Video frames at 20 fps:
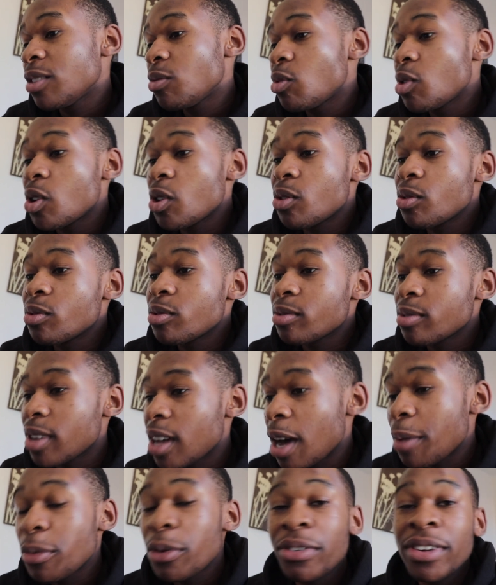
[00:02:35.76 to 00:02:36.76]
Whoa.
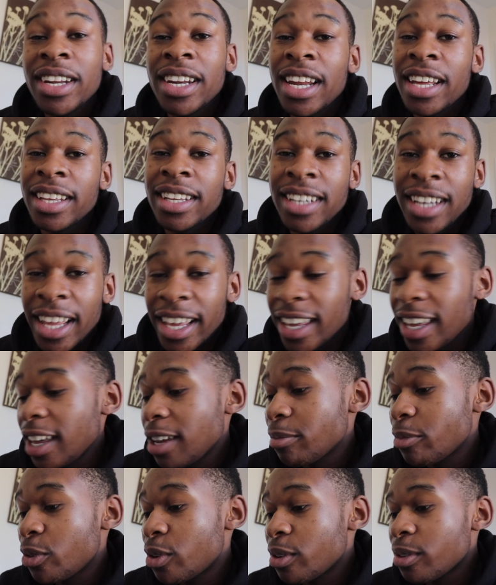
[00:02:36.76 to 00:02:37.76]
I'm not feeling like it
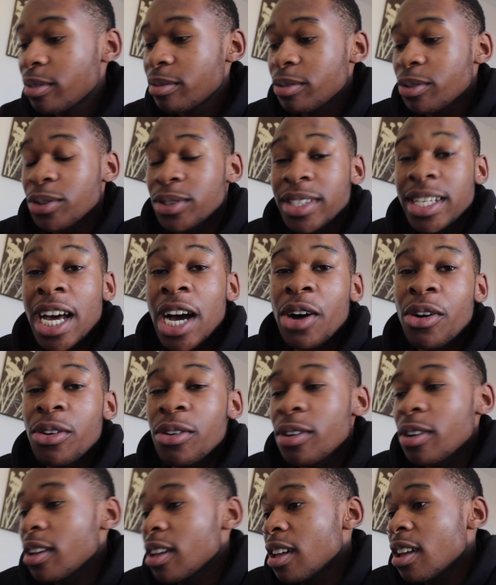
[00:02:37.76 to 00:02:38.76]
anymore, because
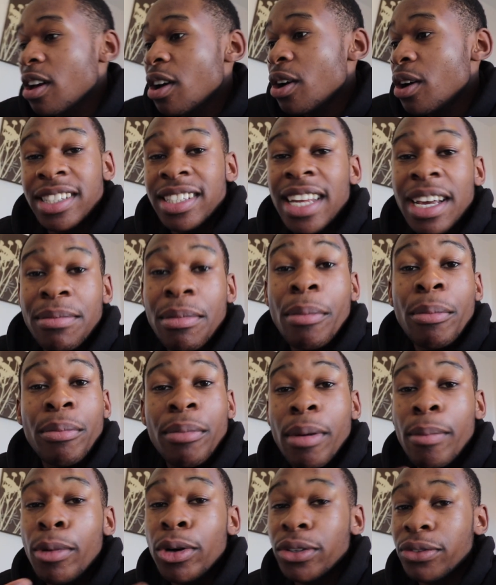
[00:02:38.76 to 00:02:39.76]
now it's like my
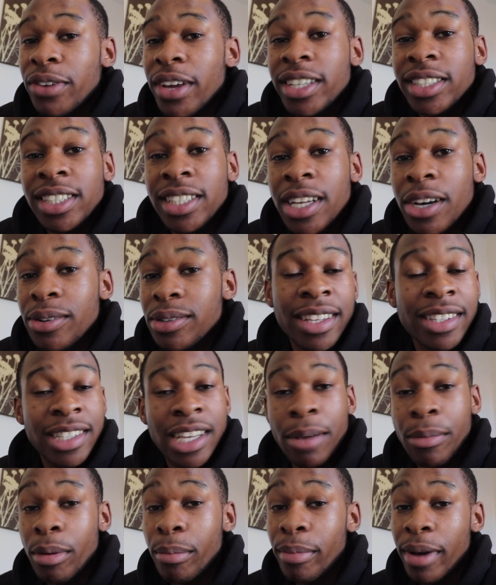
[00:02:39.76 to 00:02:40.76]
motivation now is
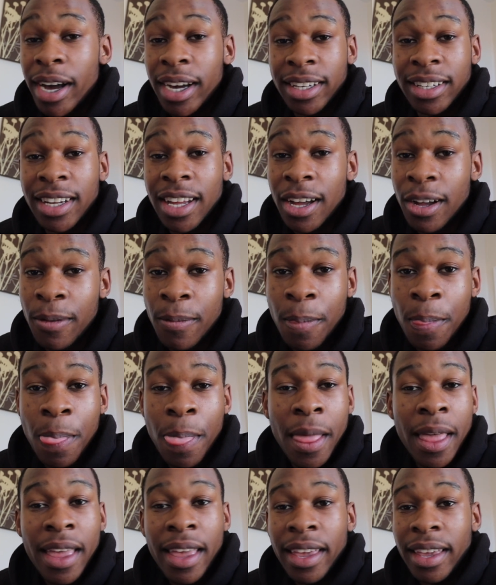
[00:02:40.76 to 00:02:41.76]
coming back now,
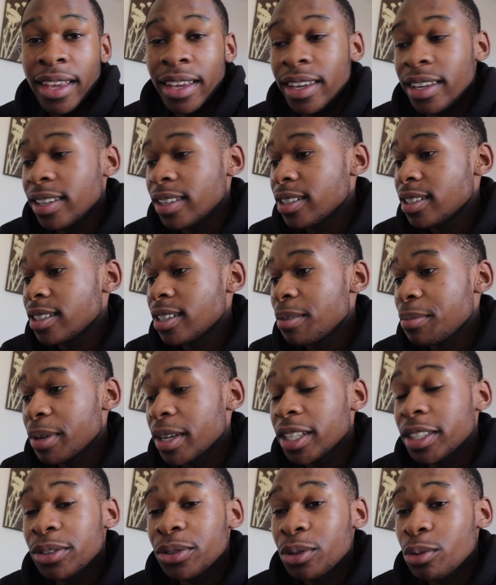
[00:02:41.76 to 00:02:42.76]
and so I'm
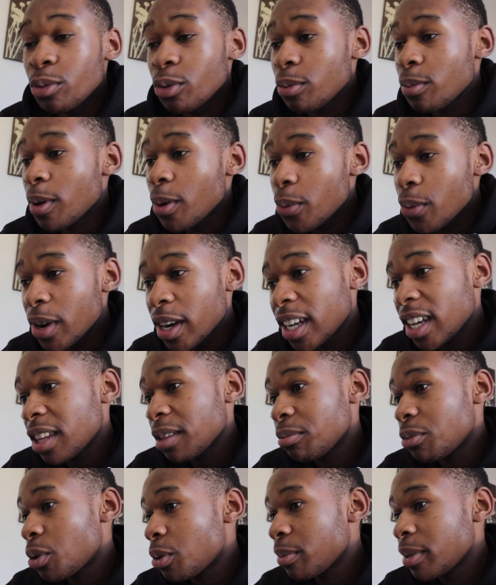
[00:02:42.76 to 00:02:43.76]
getting on with my work at the
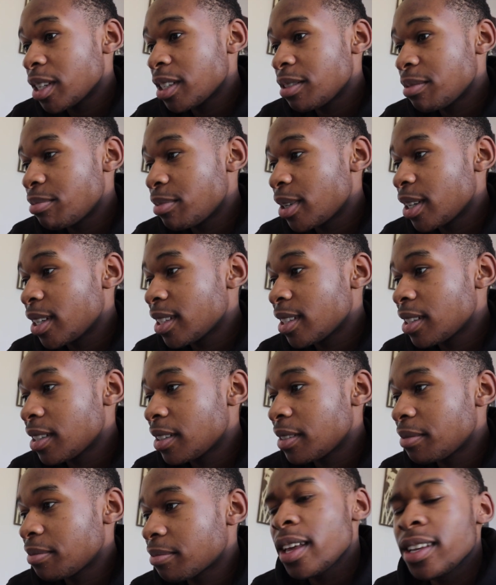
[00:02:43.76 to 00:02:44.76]
moment, but
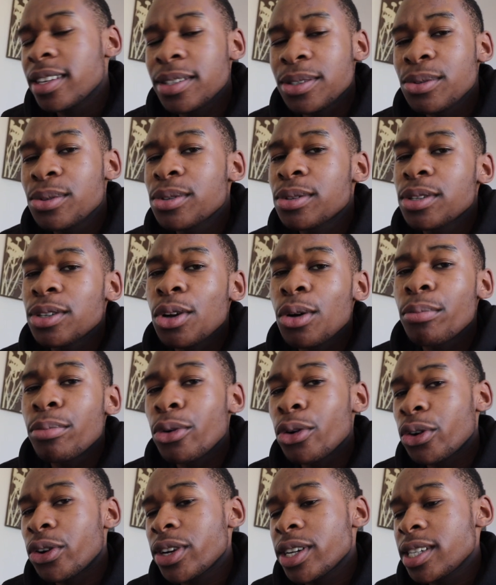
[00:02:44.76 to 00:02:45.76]
it's still slow
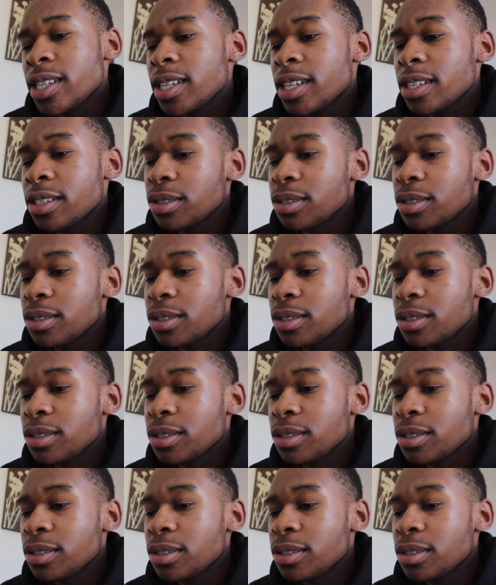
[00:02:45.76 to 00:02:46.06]
progress, isn't